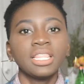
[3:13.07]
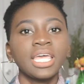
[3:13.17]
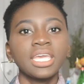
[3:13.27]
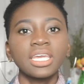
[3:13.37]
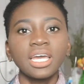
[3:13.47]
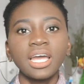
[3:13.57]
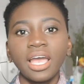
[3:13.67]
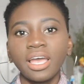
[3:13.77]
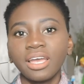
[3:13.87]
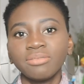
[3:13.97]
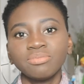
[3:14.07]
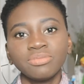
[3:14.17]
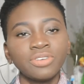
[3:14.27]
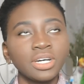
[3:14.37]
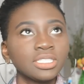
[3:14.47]
like, I
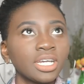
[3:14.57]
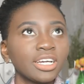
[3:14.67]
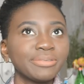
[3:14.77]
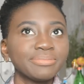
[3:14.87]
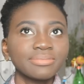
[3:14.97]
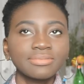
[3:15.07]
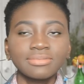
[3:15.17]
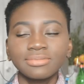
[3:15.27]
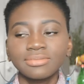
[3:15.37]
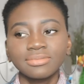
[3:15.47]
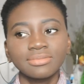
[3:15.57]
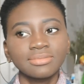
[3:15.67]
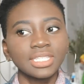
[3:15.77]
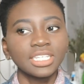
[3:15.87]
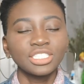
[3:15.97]
fucked up
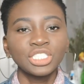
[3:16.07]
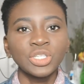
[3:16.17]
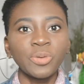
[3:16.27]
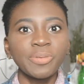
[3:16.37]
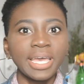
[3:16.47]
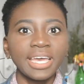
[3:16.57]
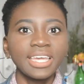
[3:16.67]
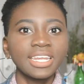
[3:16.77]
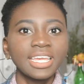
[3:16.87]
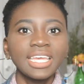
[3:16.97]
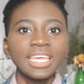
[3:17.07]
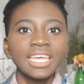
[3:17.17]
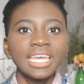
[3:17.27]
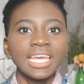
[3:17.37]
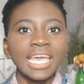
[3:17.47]
so bad.
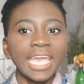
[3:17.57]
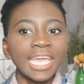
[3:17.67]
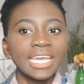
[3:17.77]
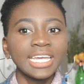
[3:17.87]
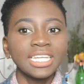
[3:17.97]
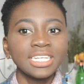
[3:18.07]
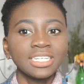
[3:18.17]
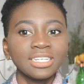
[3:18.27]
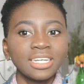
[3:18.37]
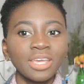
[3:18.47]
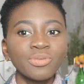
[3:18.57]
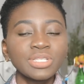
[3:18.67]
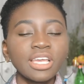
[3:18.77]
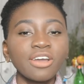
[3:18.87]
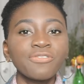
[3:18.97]
And it was
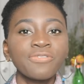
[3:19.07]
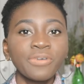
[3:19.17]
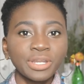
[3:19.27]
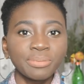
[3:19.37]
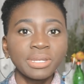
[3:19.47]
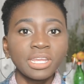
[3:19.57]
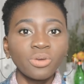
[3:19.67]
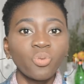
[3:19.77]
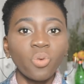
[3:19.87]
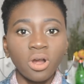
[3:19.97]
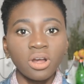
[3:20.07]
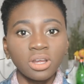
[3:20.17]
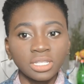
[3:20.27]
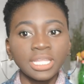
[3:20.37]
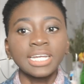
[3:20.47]
like a 40-minute
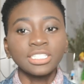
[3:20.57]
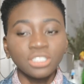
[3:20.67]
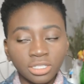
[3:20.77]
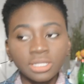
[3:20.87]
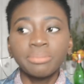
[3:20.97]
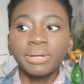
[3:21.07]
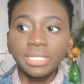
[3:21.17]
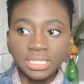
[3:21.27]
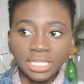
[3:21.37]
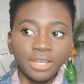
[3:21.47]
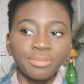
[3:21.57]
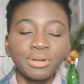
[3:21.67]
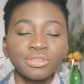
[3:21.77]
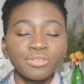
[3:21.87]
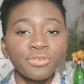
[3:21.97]
walk. Like, I took the bus there, but it
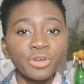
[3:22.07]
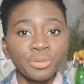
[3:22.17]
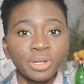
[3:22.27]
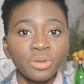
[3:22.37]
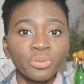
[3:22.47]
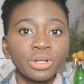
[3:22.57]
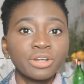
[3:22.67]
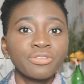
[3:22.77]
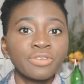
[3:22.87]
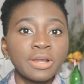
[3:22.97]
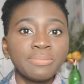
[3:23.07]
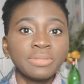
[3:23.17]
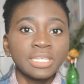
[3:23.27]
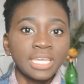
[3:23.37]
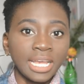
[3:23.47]
was a 40-minute walk from
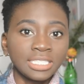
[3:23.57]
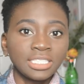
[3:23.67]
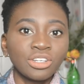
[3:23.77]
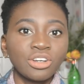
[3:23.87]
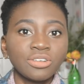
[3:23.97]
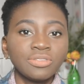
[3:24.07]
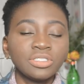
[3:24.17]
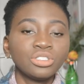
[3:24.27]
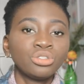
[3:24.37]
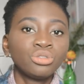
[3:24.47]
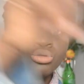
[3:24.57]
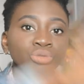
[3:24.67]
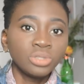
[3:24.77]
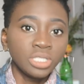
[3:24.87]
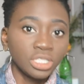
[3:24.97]
the casting office
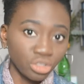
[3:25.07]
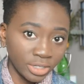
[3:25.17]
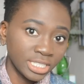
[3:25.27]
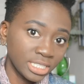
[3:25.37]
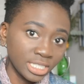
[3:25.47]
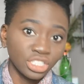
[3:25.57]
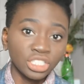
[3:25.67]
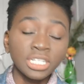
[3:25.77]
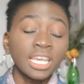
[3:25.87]
to the train station.